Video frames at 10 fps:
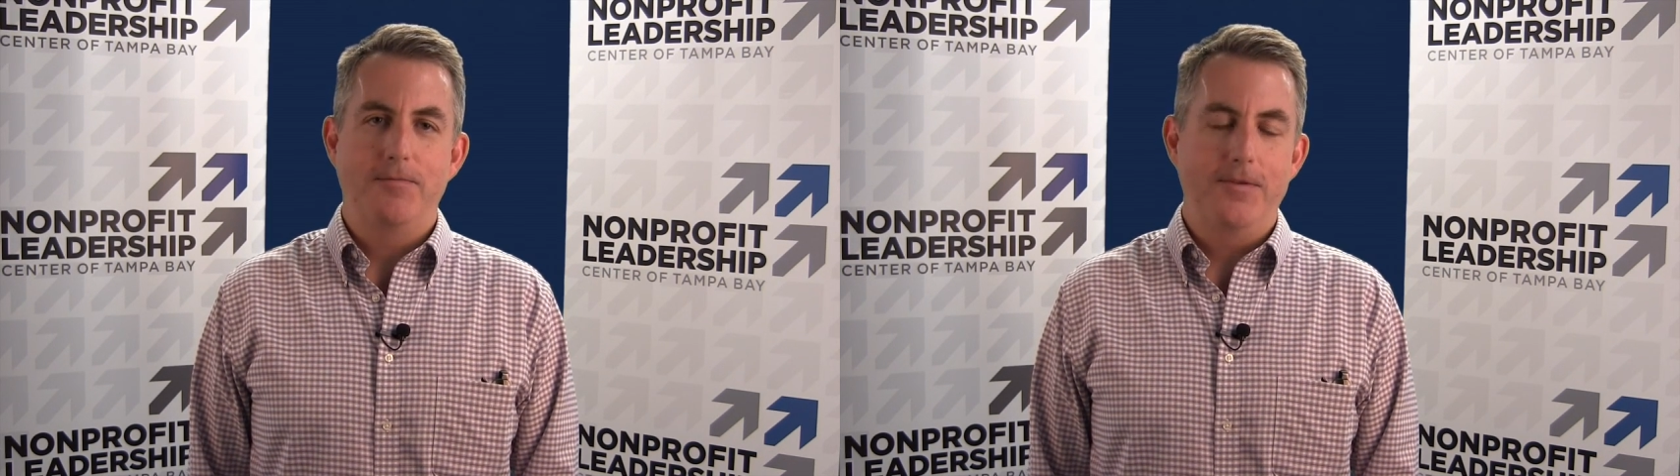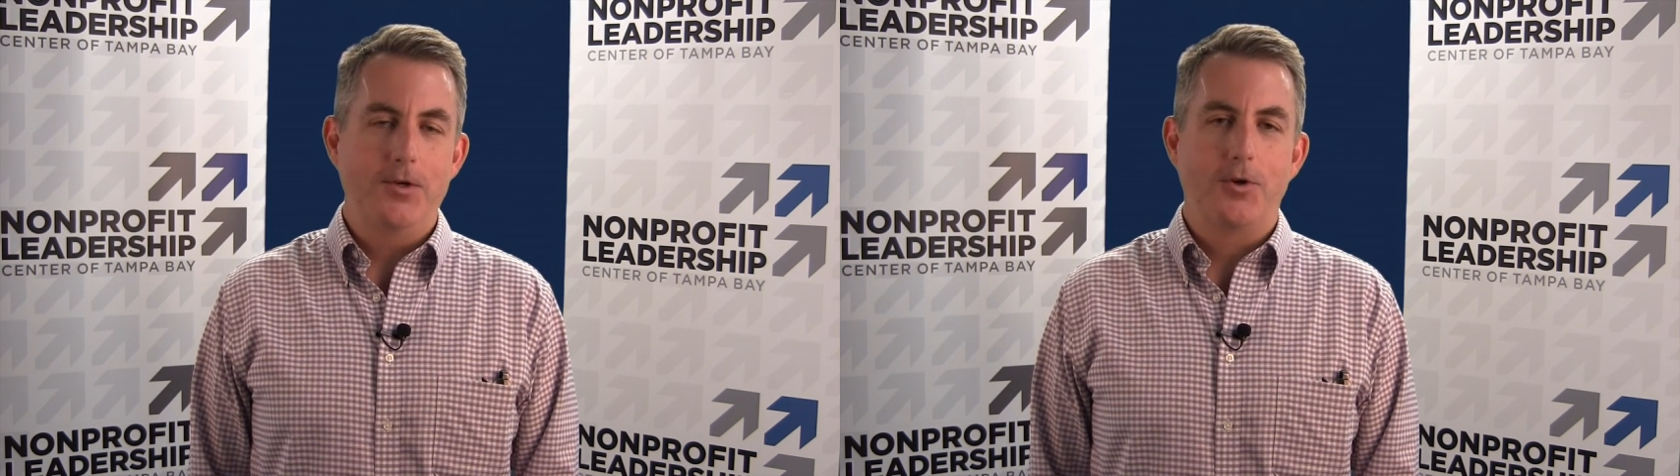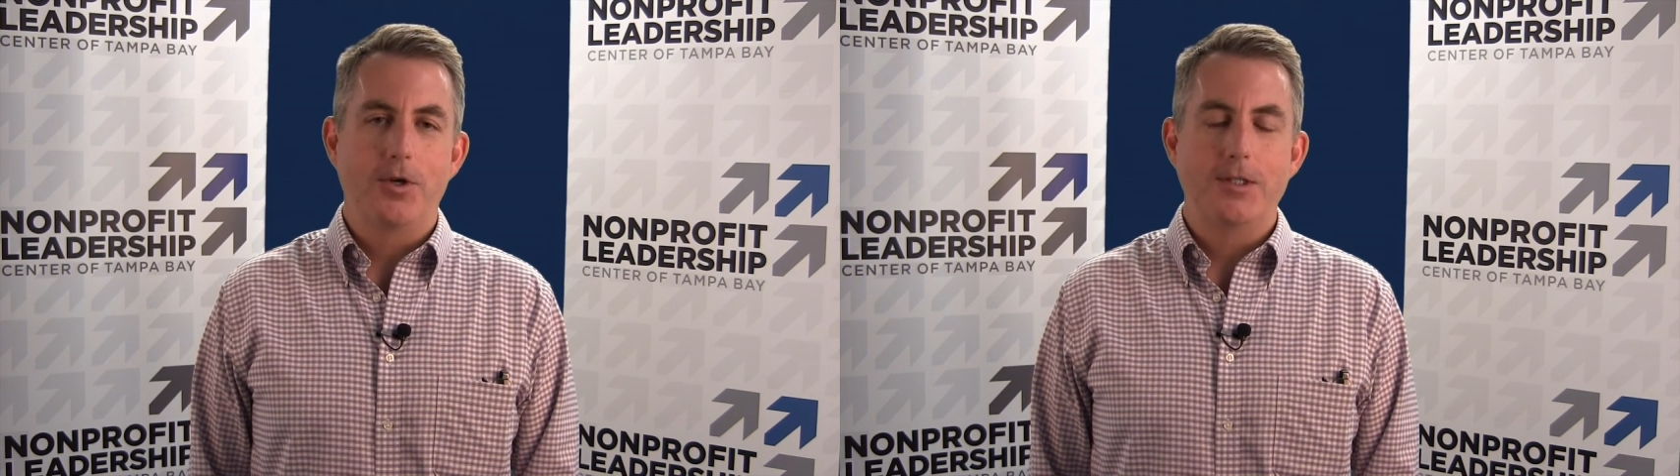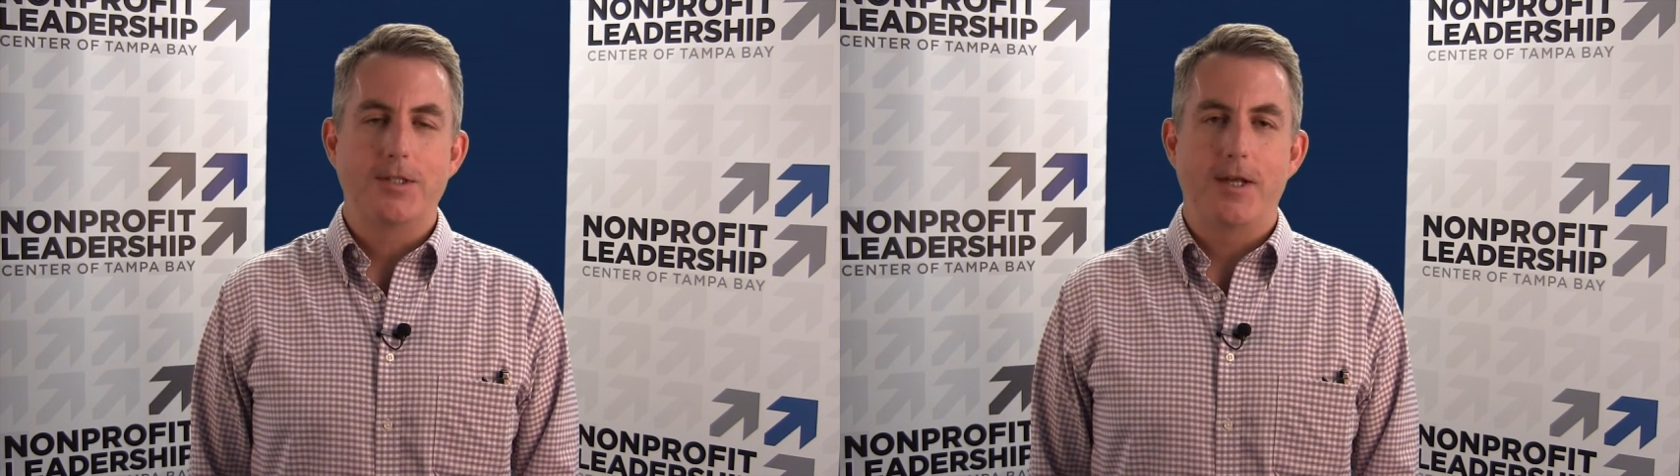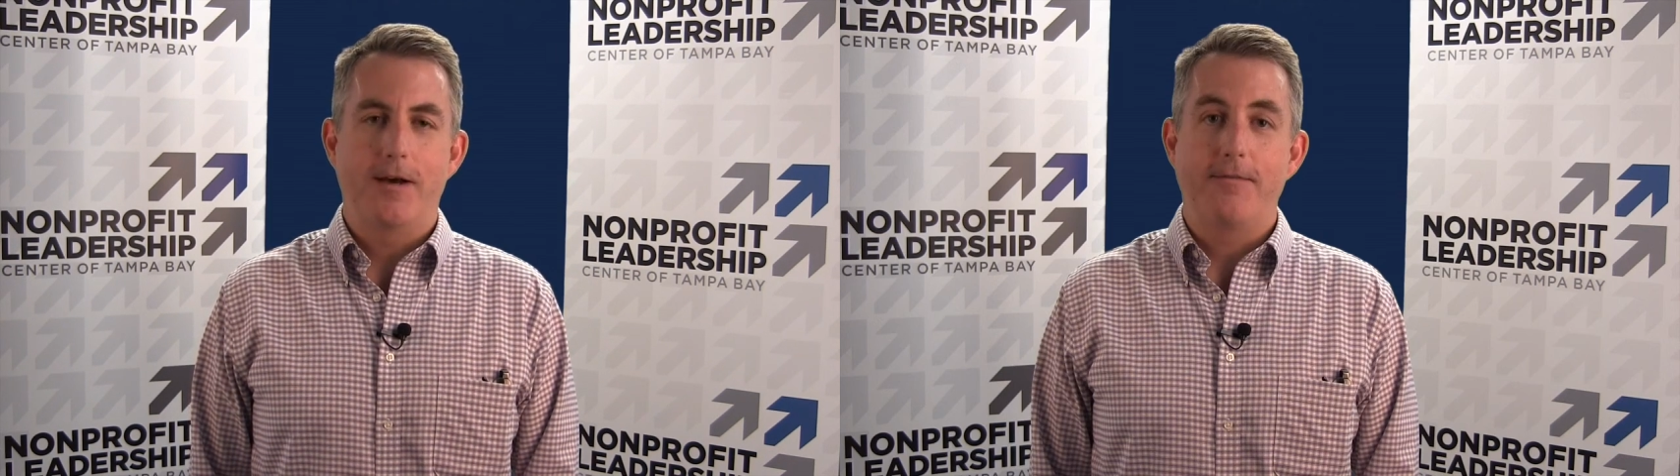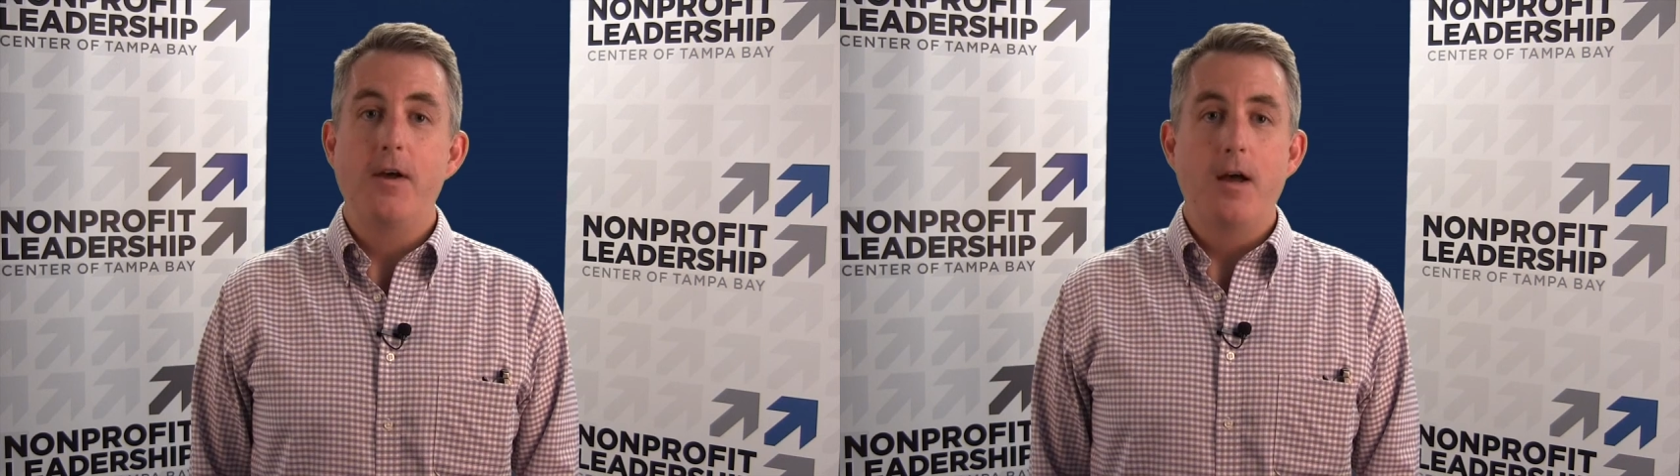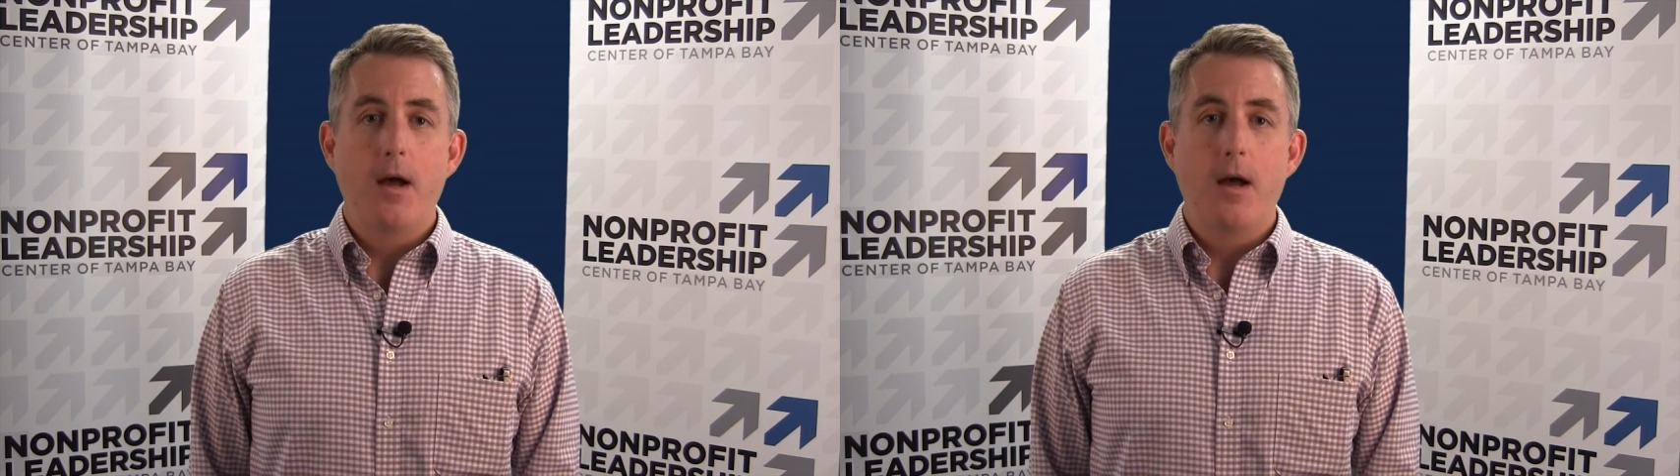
feel good stuff,